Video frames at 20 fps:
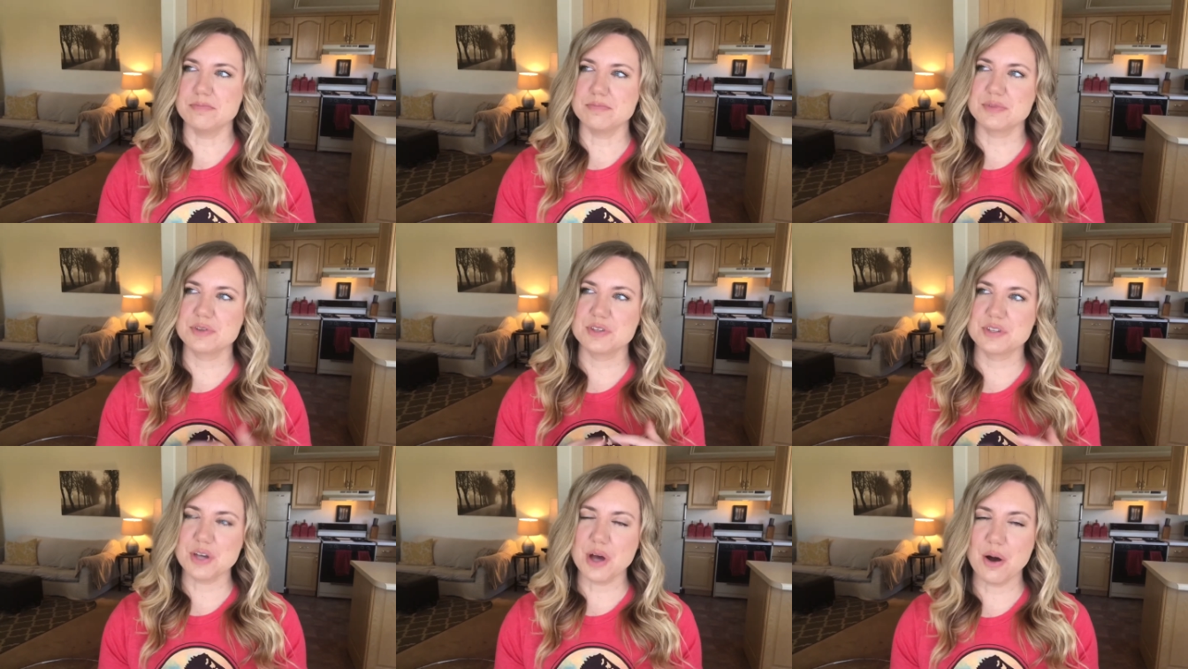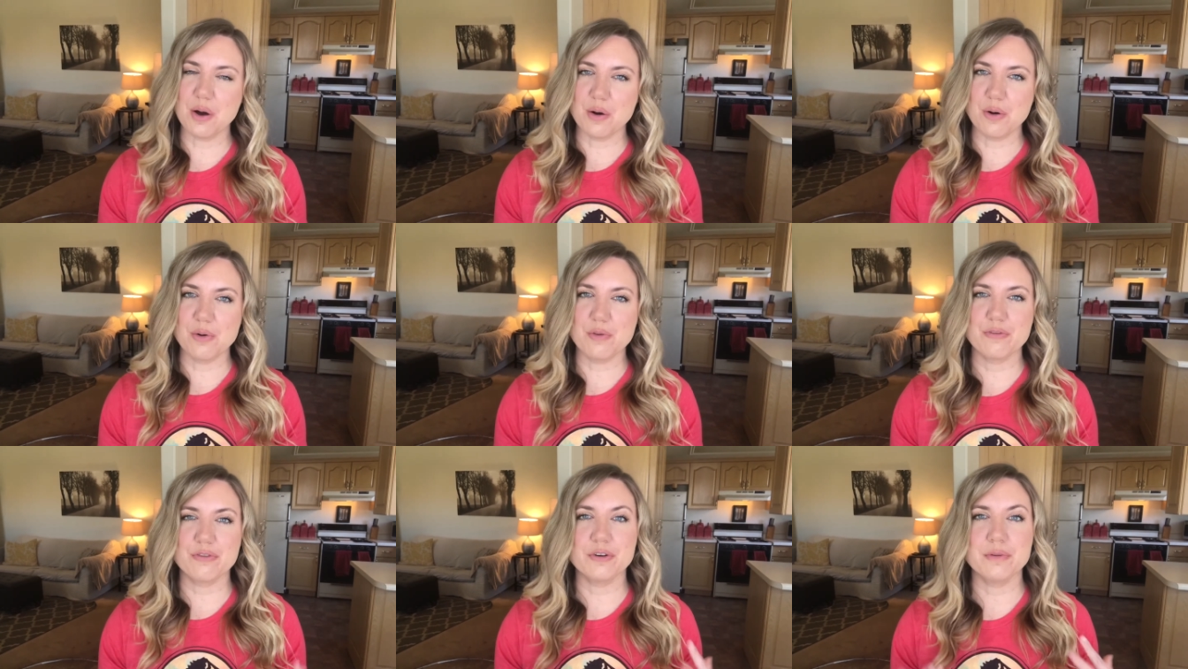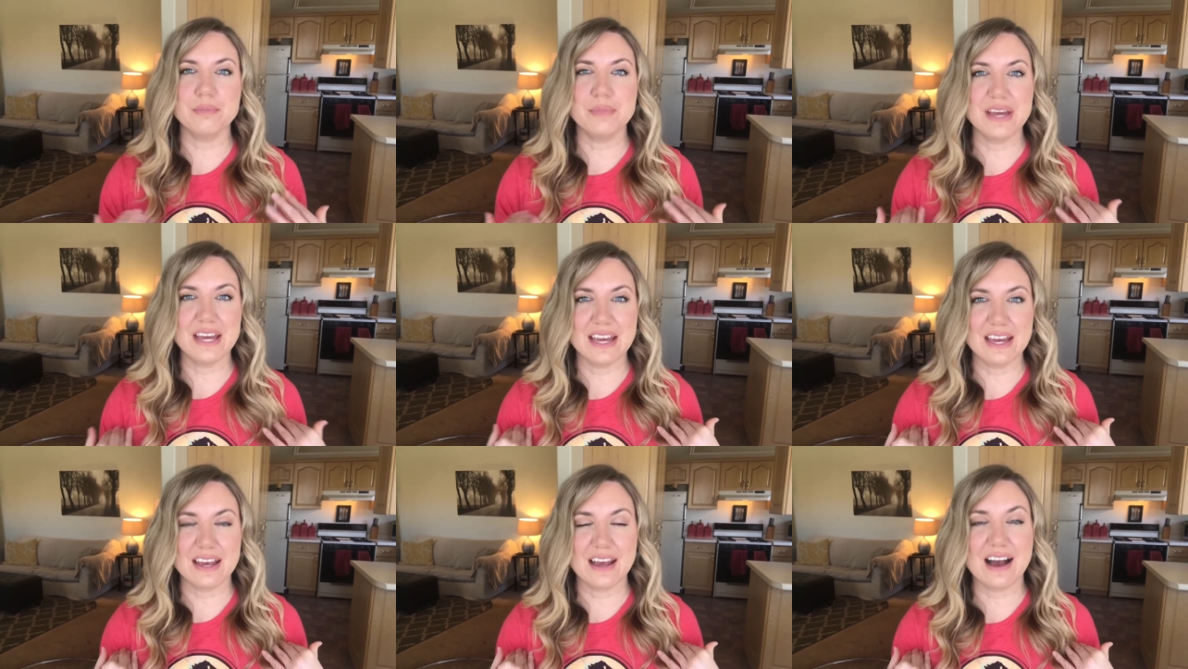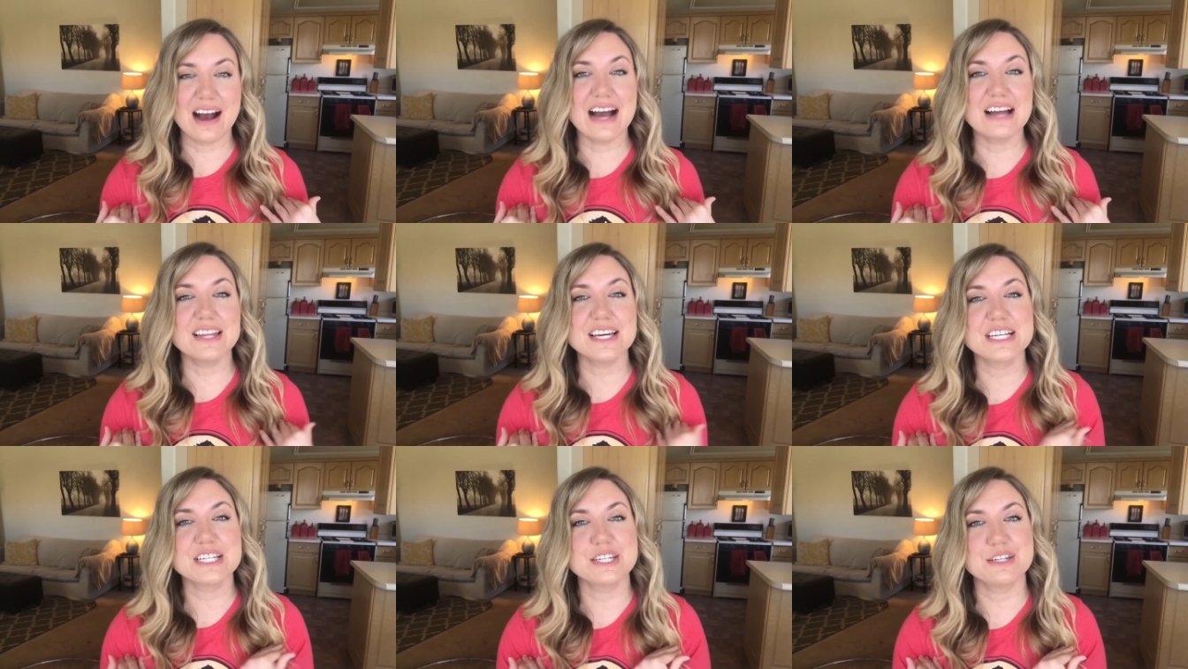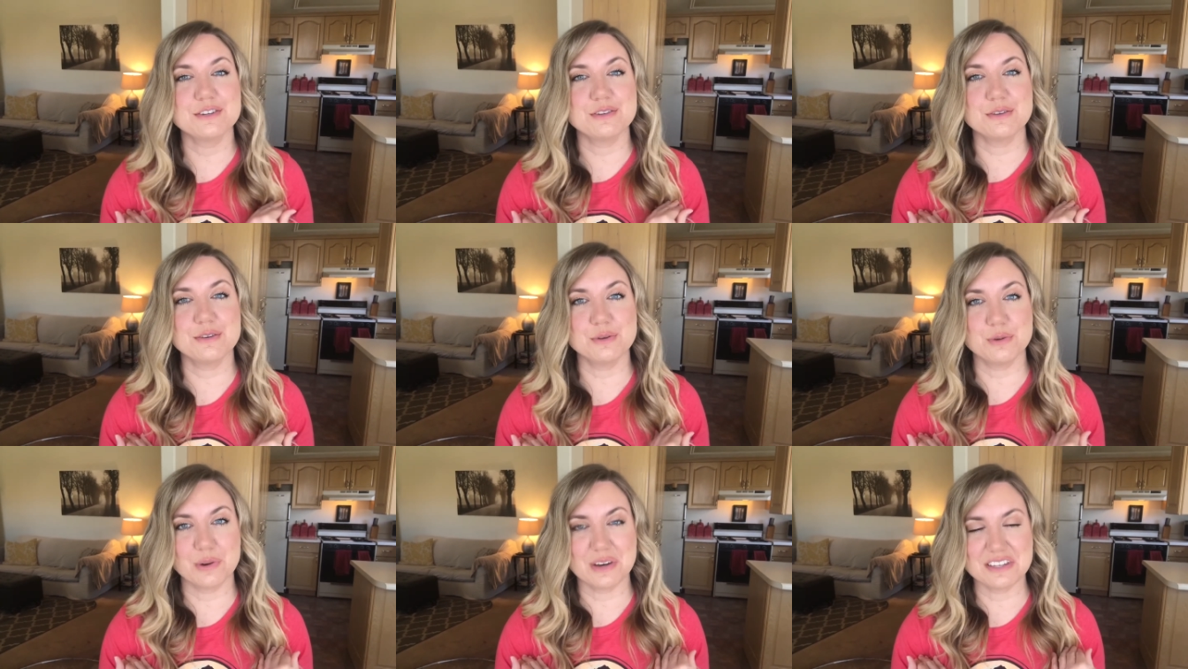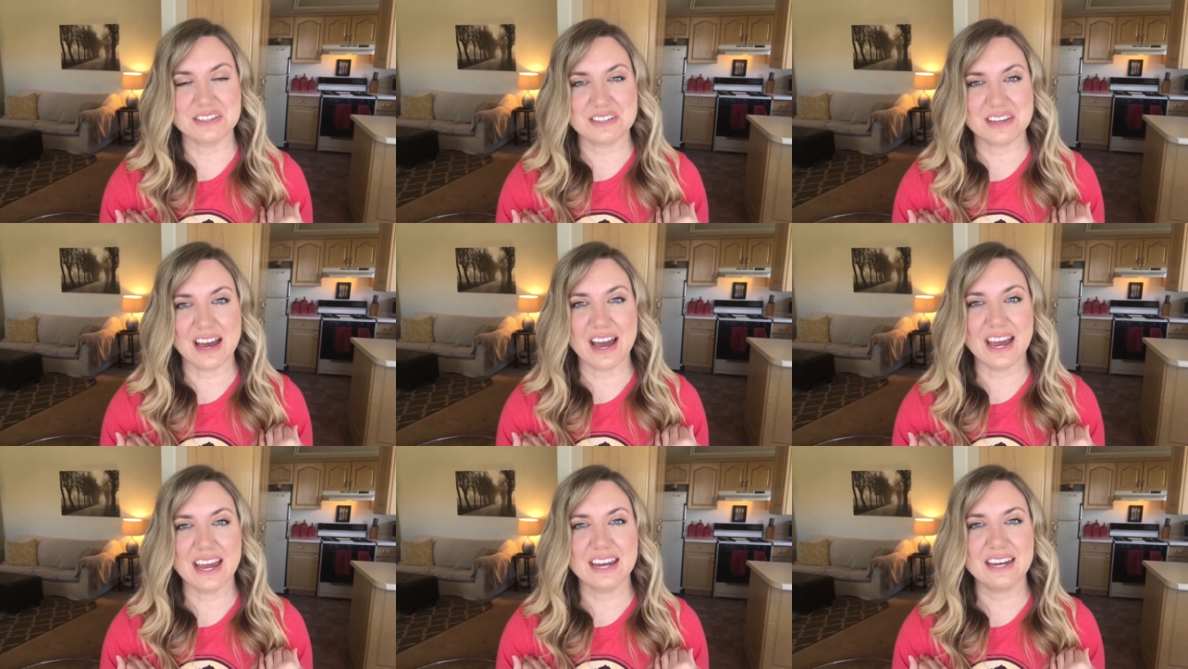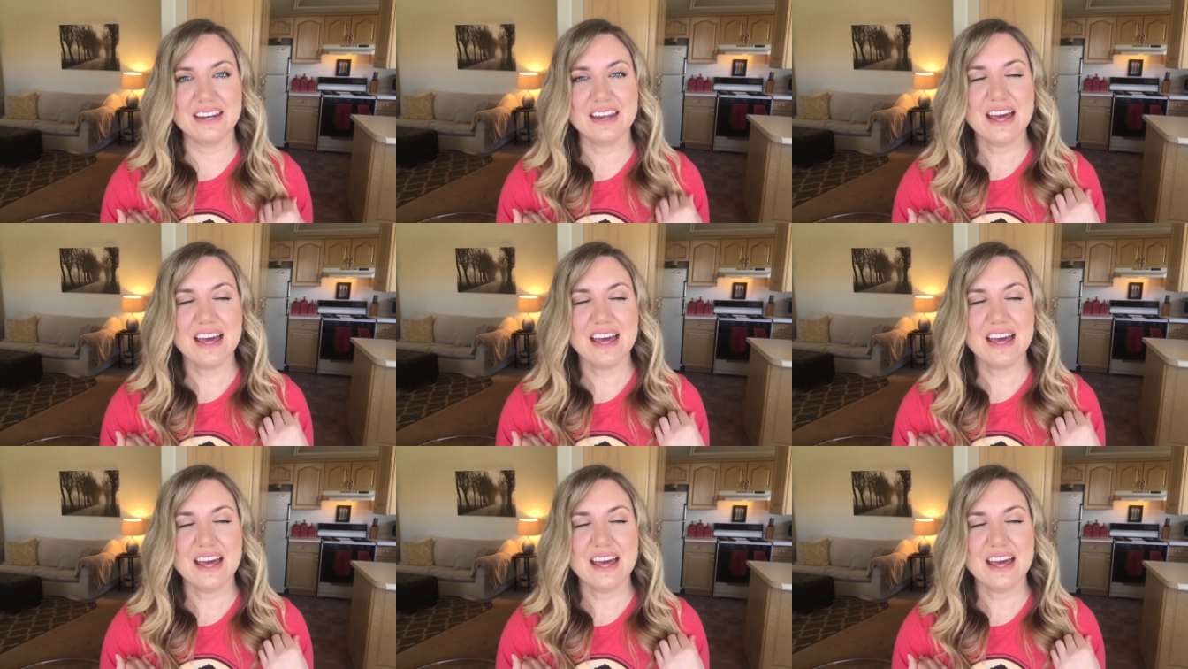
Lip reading: So for me, I like to do the noise sign,